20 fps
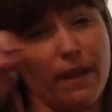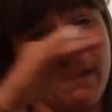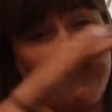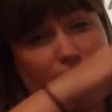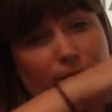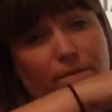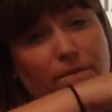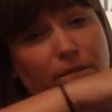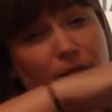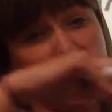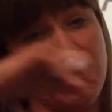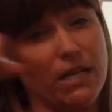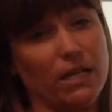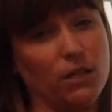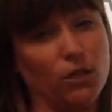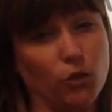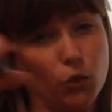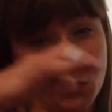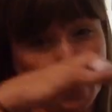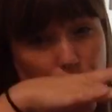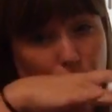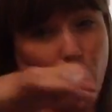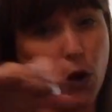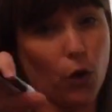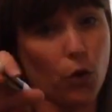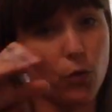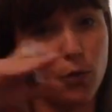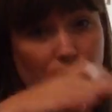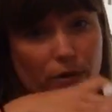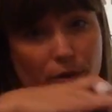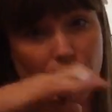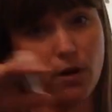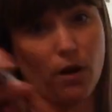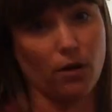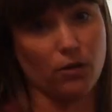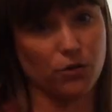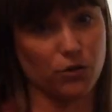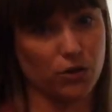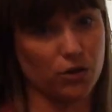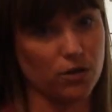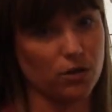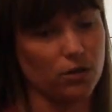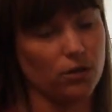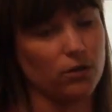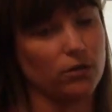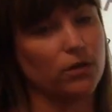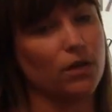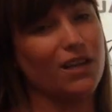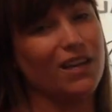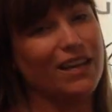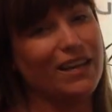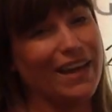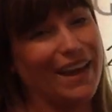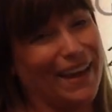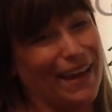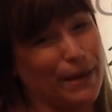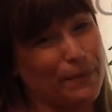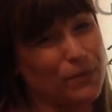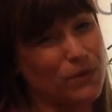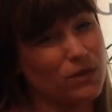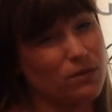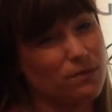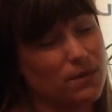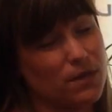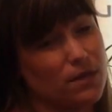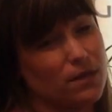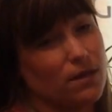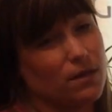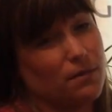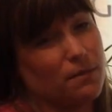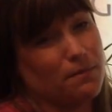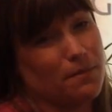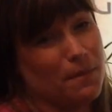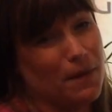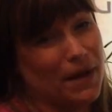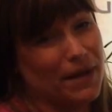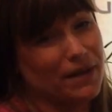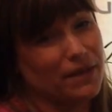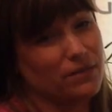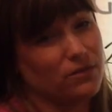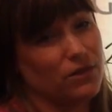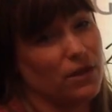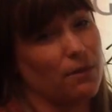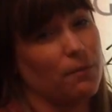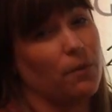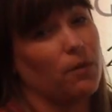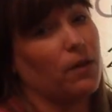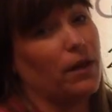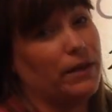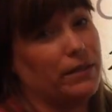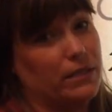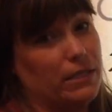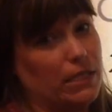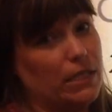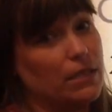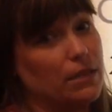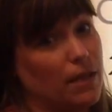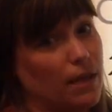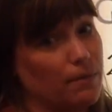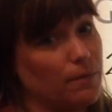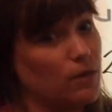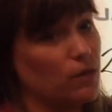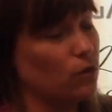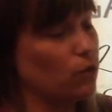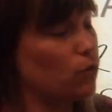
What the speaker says: that final row where they're all circled. Happen to be that in my example, I did them in